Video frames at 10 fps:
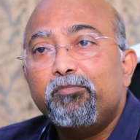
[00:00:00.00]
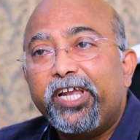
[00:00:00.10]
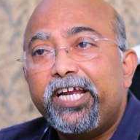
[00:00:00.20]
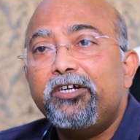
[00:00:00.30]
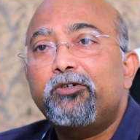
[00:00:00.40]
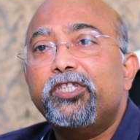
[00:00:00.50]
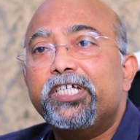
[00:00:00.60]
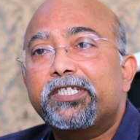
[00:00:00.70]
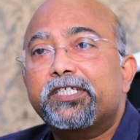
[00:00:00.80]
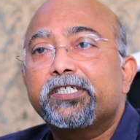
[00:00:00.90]
been to
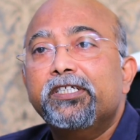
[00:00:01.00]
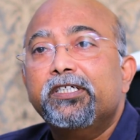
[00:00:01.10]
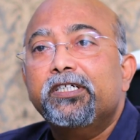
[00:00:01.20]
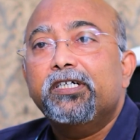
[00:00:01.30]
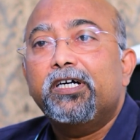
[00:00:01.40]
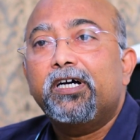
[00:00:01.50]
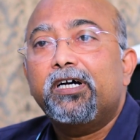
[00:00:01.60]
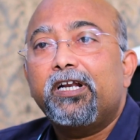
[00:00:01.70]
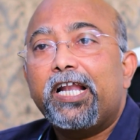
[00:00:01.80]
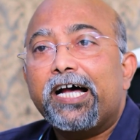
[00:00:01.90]
this
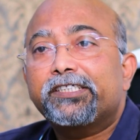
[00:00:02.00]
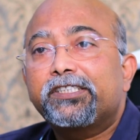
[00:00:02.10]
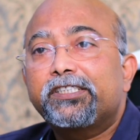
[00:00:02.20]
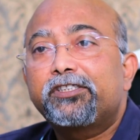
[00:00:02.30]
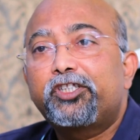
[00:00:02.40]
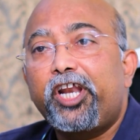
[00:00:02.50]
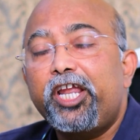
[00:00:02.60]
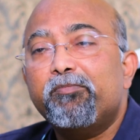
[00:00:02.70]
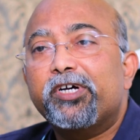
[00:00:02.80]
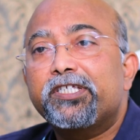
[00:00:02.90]
last
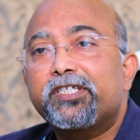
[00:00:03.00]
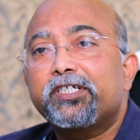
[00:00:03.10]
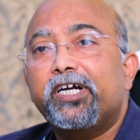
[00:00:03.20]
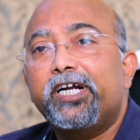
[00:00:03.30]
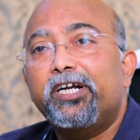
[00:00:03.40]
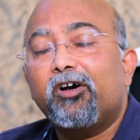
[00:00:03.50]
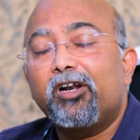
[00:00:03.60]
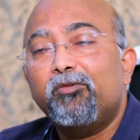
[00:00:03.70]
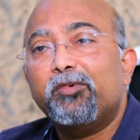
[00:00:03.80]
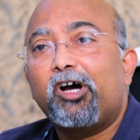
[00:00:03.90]
3 months, and
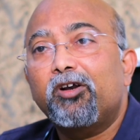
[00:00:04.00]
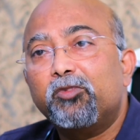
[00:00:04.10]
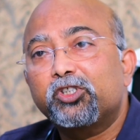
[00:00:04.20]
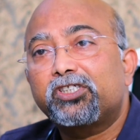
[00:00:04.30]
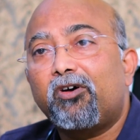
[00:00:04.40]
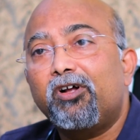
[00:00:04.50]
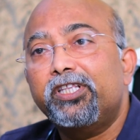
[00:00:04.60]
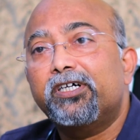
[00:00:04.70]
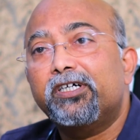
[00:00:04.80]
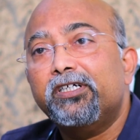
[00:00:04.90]
almost all
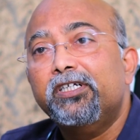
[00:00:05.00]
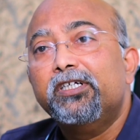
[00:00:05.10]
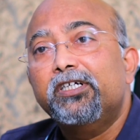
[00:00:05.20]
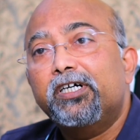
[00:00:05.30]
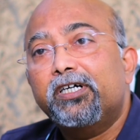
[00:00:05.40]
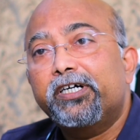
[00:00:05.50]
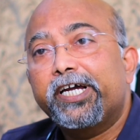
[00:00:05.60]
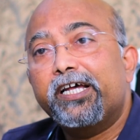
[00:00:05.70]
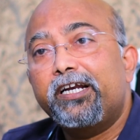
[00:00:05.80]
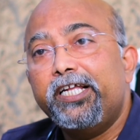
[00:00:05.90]
the
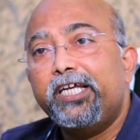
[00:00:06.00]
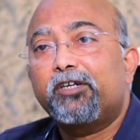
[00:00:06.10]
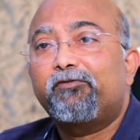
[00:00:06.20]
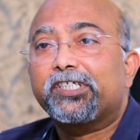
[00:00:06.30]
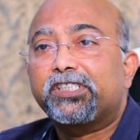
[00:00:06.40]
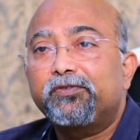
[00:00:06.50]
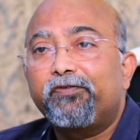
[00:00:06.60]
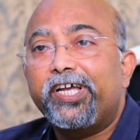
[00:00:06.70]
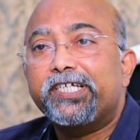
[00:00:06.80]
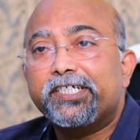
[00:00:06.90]
earlier first
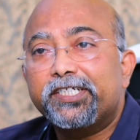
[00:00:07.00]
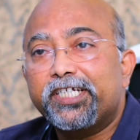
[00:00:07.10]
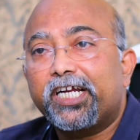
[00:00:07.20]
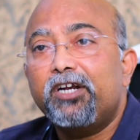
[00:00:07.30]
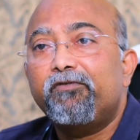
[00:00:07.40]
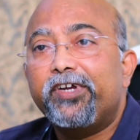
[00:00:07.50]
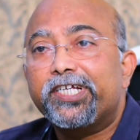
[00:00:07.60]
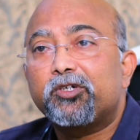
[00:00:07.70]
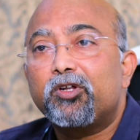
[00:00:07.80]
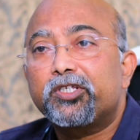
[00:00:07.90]
phase and second
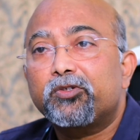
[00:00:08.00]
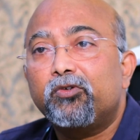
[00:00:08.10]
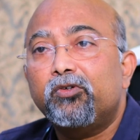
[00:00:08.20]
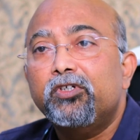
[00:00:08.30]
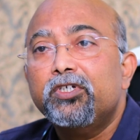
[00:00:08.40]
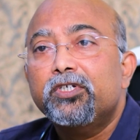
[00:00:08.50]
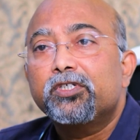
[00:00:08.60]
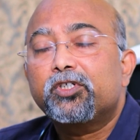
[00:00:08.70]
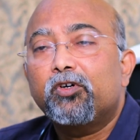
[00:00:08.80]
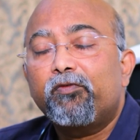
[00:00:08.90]
phase also,
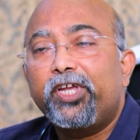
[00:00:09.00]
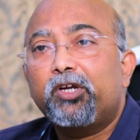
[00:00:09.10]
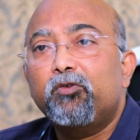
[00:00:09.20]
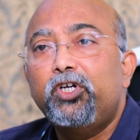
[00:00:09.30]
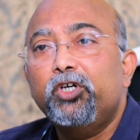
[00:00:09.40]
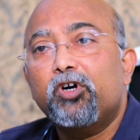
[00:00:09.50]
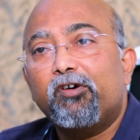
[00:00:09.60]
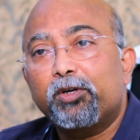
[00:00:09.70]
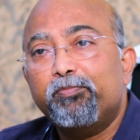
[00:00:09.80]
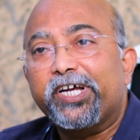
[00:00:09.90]
so we could do
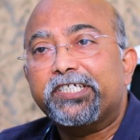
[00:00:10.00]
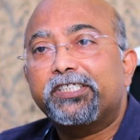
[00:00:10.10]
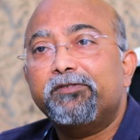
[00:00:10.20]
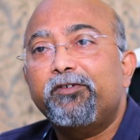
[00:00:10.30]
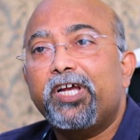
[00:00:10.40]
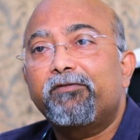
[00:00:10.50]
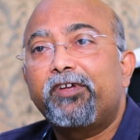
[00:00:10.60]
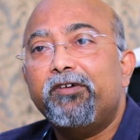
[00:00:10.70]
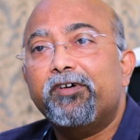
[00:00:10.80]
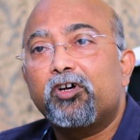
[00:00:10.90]
our best. We have
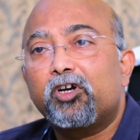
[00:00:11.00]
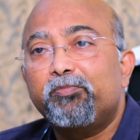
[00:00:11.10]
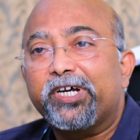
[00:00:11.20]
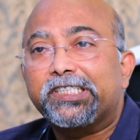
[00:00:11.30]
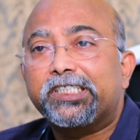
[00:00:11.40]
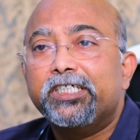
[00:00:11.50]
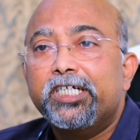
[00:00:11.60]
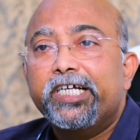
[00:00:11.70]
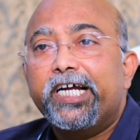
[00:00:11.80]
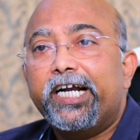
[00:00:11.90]
given our best,
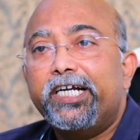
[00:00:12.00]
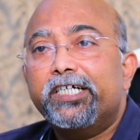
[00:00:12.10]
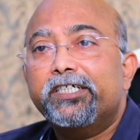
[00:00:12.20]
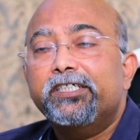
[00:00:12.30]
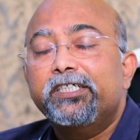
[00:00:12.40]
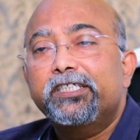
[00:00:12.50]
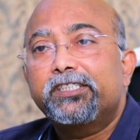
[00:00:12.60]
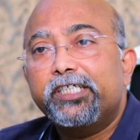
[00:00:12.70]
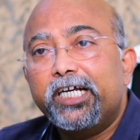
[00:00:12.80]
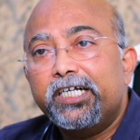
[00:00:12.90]
and
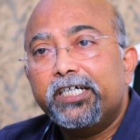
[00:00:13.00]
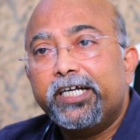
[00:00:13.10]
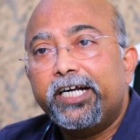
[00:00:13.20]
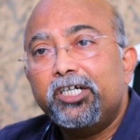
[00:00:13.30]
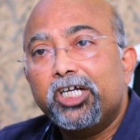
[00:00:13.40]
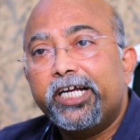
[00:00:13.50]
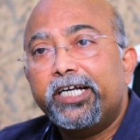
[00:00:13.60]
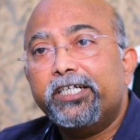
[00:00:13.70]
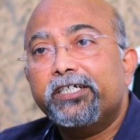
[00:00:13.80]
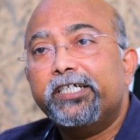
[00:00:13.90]

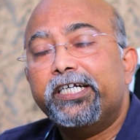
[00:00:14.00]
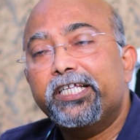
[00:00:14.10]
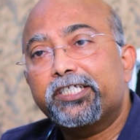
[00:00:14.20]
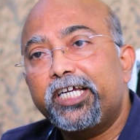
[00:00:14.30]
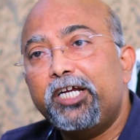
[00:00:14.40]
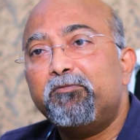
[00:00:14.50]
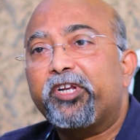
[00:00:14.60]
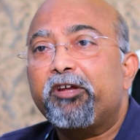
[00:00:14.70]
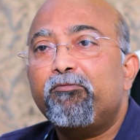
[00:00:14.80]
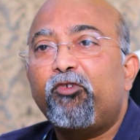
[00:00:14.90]
at the same
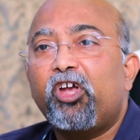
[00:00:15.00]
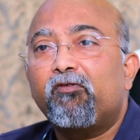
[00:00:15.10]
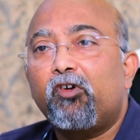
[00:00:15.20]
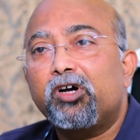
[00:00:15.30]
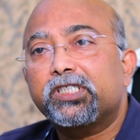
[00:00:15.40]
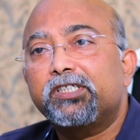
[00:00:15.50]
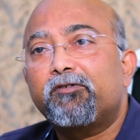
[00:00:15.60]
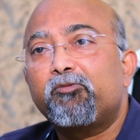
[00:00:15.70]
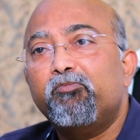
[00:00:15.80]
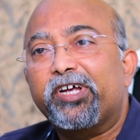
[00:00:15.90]
time we have lost
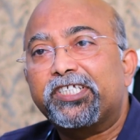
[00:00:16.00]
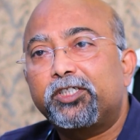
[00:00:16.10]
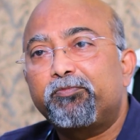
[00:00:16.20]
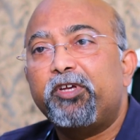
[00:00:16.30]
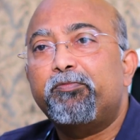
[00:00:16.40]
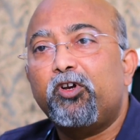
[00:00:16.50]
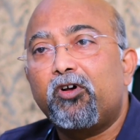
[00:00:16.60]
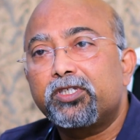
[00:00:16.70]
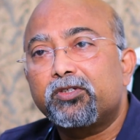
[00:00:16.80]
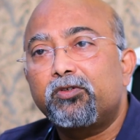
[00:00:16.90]
our best people
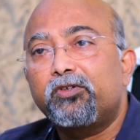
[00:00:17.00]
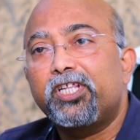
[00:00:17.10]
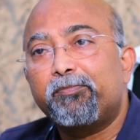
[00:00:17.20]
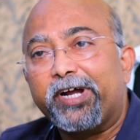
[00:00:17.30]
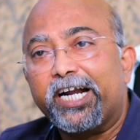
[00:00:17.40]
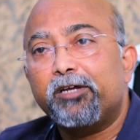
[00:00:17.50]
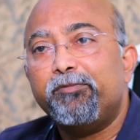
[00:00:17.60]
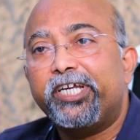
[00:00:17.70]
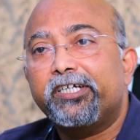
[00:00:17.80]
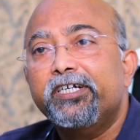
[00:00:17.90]
also to the
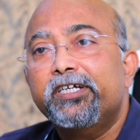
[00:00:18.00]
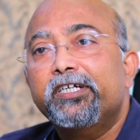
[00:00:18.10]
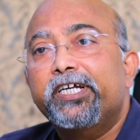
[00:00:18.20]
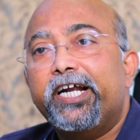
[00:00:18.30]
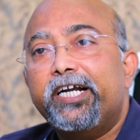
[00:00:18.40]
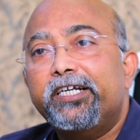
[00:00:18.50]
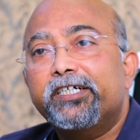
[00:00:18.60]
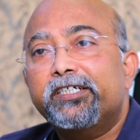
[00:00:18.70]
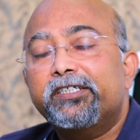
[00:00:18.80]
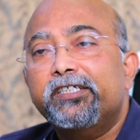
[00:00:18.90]
pandemic, and
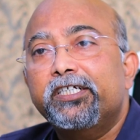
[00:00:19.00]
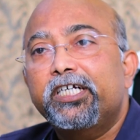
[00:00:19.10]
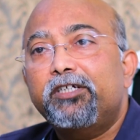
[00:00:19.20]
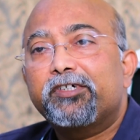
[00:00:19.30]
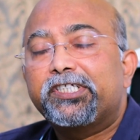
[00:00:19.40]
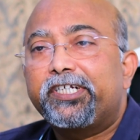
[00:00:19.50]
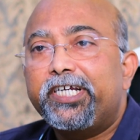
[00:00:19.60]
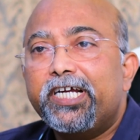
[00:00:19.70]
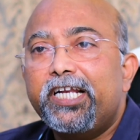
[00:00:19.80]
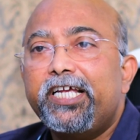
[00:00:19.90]
it was
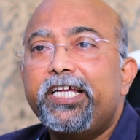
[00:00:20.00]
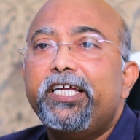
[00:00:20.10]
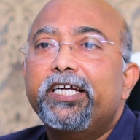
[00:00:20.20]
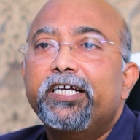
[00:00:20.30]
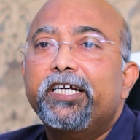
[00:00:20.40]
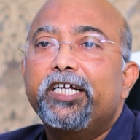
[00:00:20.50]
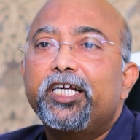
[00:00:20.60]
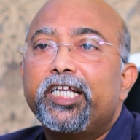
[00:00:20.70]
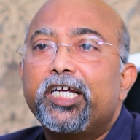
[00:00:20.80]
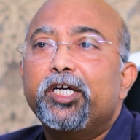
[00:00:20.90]
really
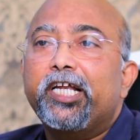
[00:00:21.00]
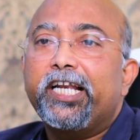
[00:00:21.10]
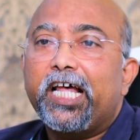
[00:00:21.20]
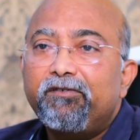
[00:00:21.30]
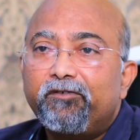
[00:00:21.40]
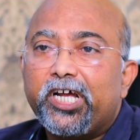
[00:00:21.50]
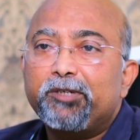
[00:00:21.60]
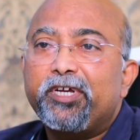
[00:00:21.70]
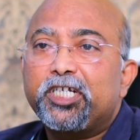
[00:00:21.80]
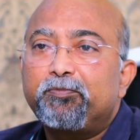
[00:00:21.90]
a
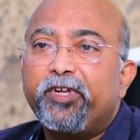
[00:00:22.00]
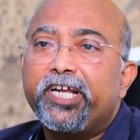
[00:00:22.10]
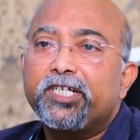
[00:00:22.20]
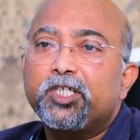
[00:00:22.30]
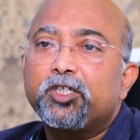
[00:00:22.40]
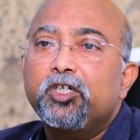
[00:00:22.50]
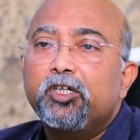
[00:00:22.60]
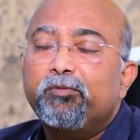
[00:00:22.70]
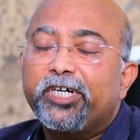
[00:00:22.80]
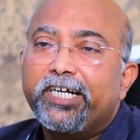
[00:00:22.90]
lifetime experience.
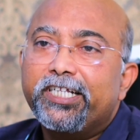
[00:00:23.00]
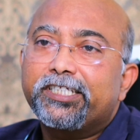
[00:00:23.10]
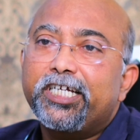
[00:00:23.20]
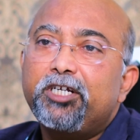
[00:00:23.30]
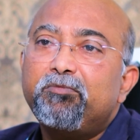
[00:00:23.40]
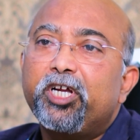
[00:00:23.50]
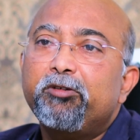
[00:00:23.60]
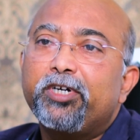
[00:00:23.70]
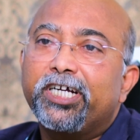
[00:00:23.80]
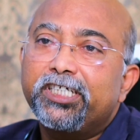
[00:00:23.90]
But at the same
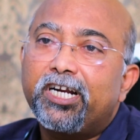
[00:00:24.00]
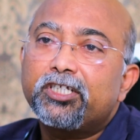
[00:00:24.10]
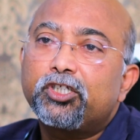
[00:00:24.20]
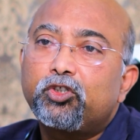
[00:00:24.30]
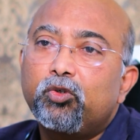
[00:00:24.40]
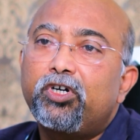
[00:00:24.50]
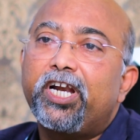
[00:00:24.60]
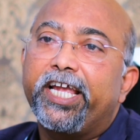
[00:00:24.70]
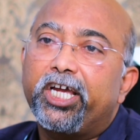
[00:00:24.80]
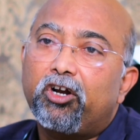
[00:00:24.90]
time, Ajara stood
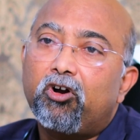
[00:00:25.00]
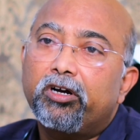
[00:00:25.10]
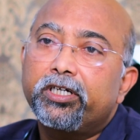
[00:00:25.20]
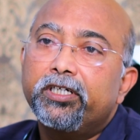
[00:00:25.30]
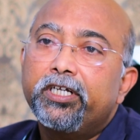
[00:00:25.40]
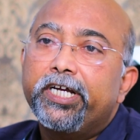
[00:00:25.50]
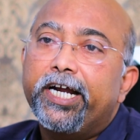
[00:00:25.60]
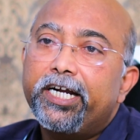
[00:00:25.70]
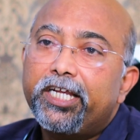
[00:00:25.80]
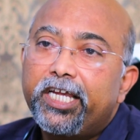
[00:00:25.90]
like a rock
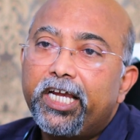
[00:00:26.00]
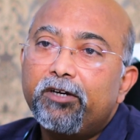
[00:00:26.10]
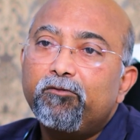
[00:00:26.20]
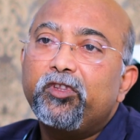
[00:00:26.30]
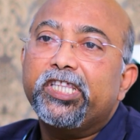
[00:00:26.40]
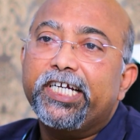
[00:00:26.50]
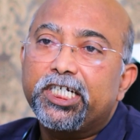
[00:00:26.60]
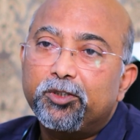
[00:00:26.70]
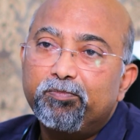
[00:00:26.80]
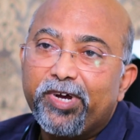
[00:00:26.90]
and gave
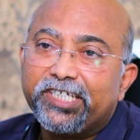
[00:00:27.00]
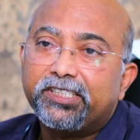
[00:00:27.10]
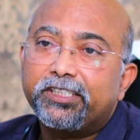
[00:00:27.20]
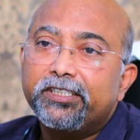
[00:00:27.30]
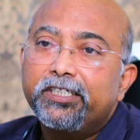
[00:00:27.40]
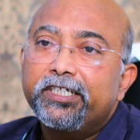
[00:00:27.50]
its best,